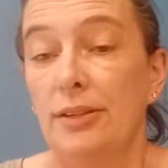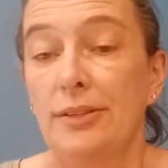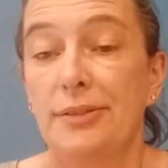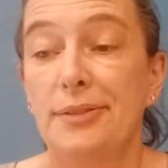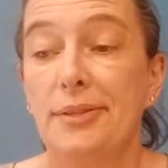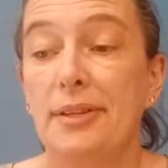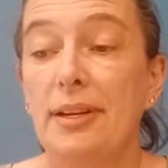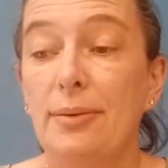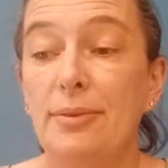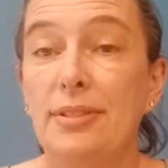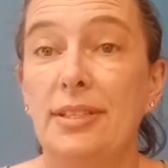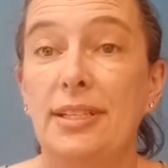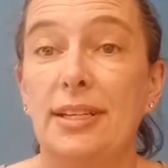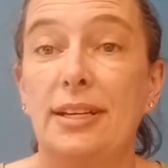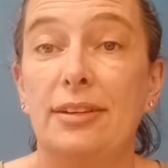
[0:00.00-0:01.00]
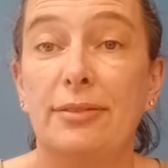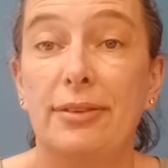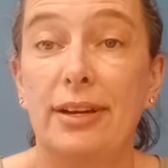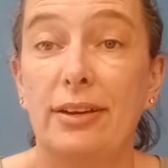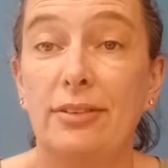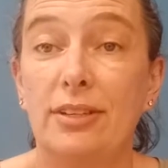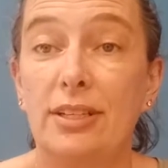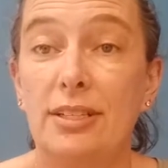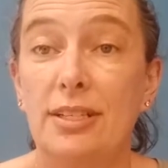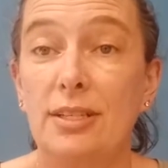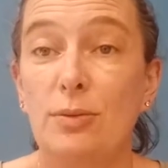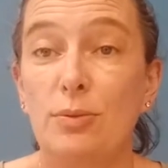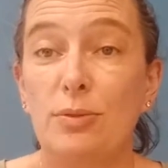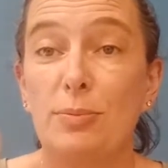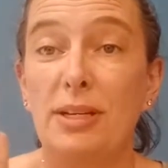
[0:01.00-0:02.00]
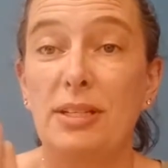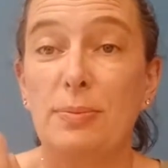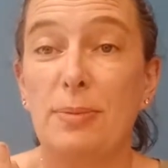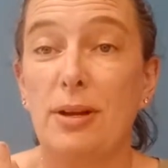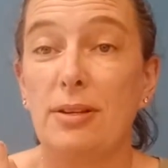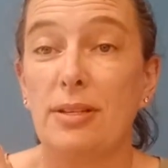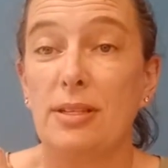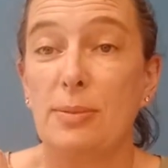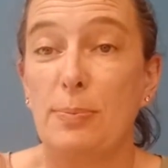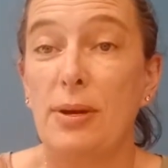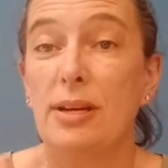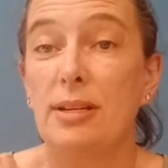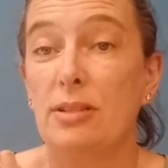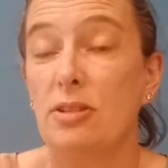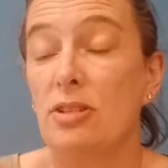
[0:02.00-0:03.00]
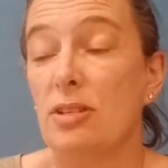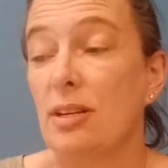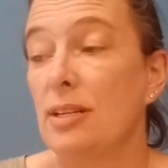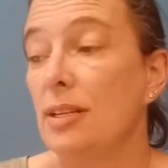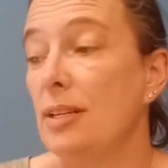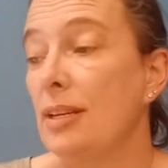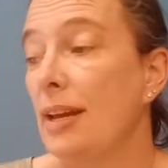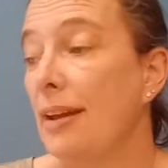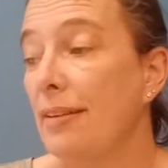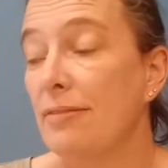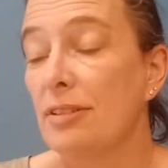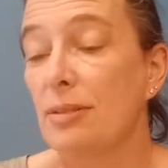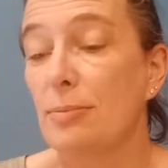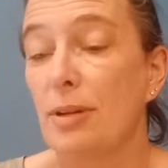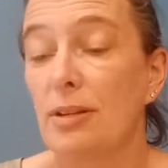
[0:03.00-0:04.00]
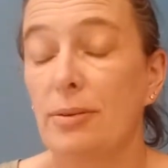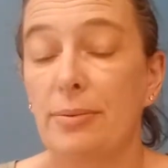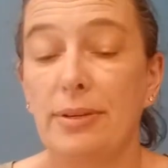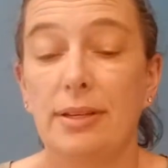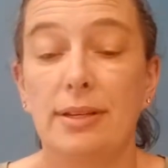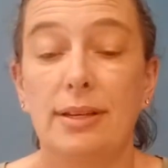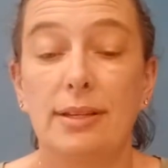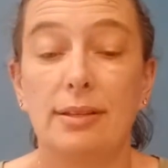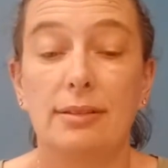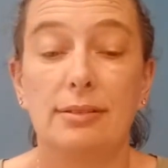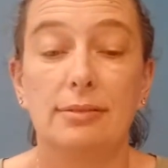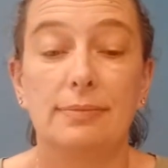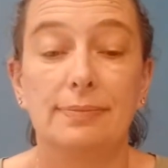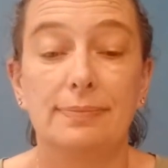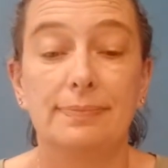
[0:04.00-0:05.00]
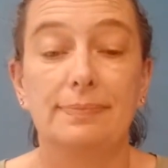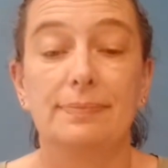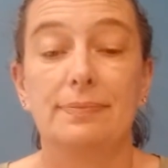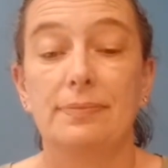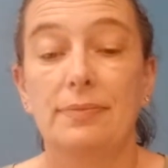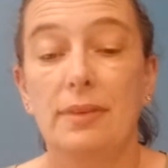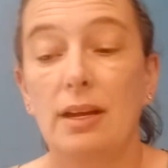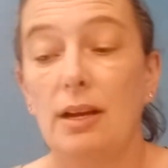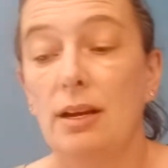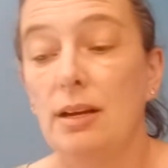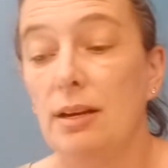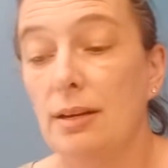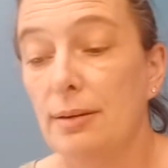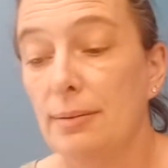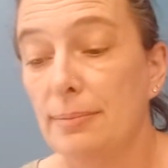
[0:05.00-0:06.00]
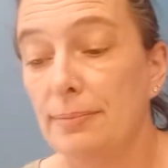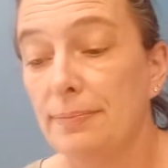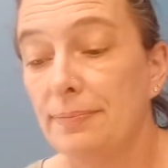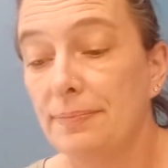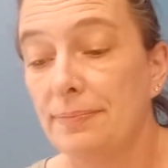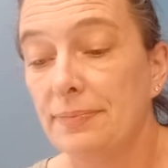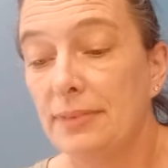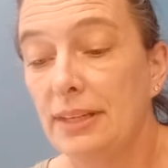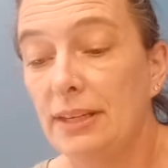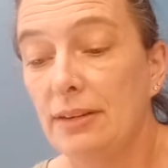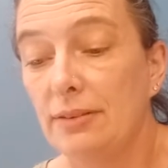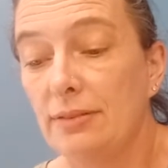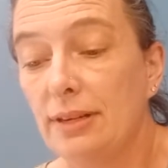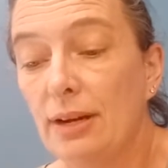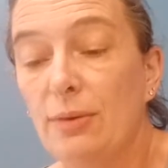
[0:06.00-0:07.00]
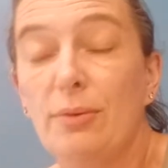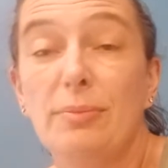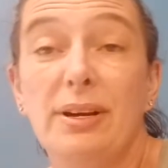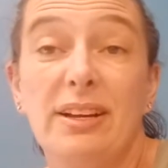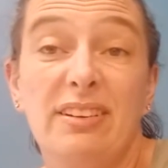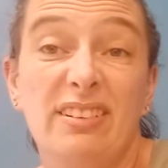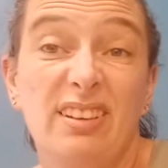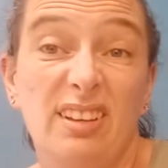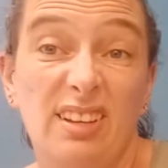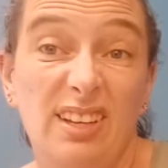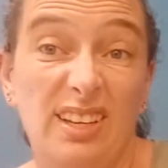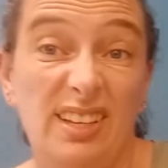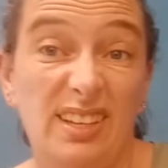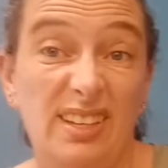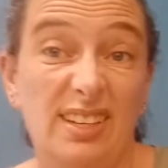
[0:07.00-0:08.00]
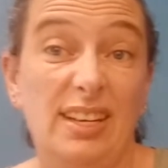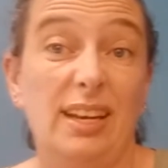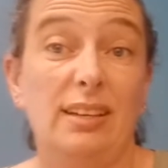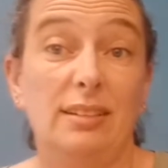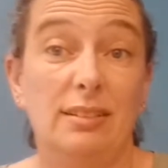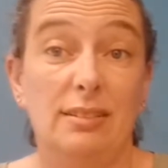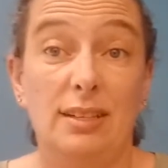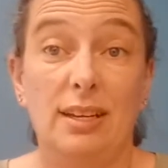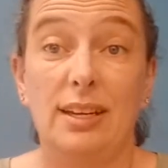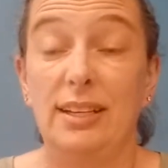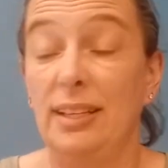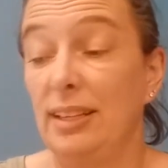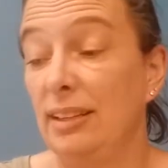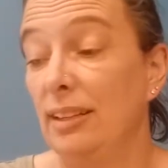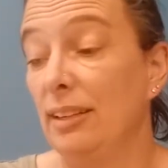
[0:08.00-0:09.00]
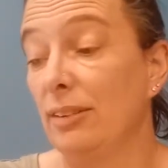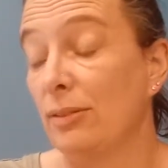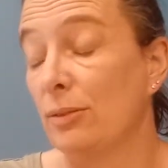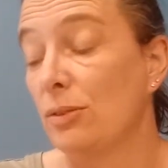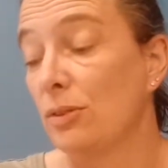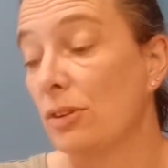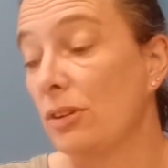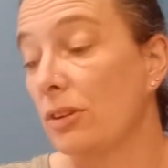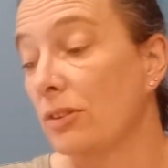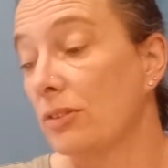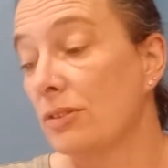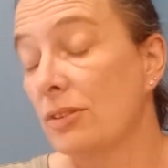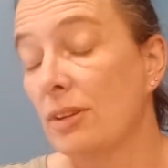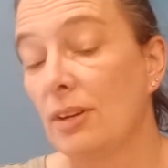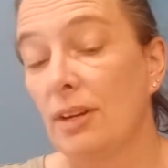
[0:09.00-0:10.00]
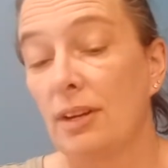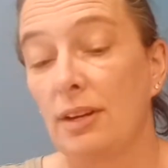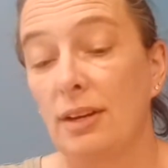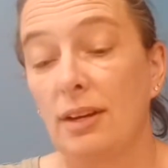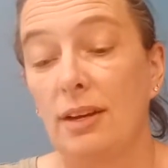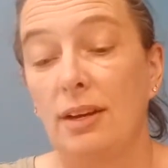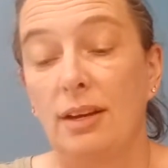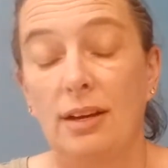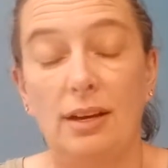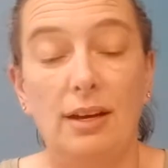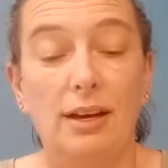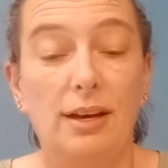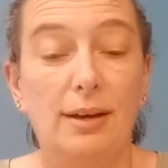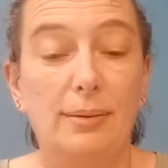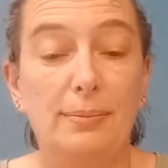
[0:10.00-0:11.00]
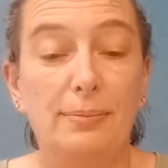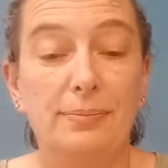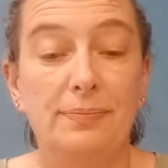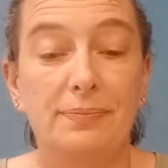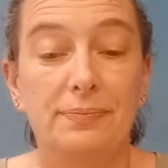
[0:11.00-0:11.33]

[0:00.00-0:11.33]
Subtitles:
So then I was digging around because this was my smallest punch and I didn't have a smaller one. And I thought, you know, how am I going to get tiny little circles? And